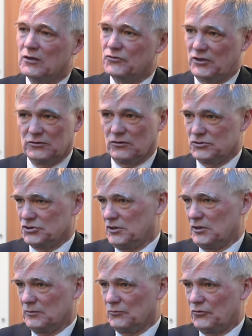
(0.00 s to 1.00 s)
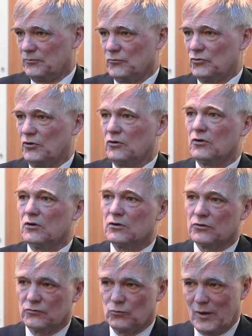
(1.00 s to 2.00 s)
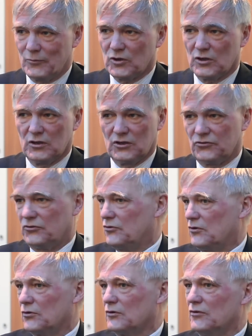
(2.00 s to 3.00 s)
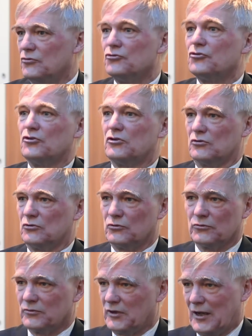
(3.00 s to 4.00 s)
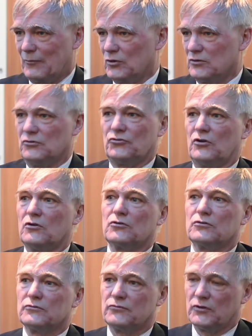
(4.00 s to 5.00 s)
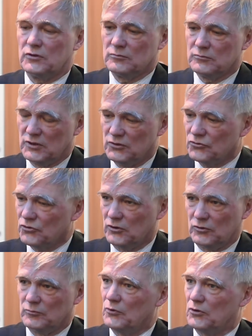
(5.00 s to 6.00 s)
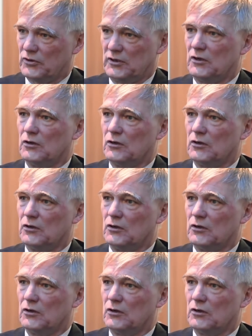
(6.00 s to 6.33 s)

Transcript: Technology helps. There's a lot of webcasts, a lot of internal Yammer, there's a lot of internal blogging.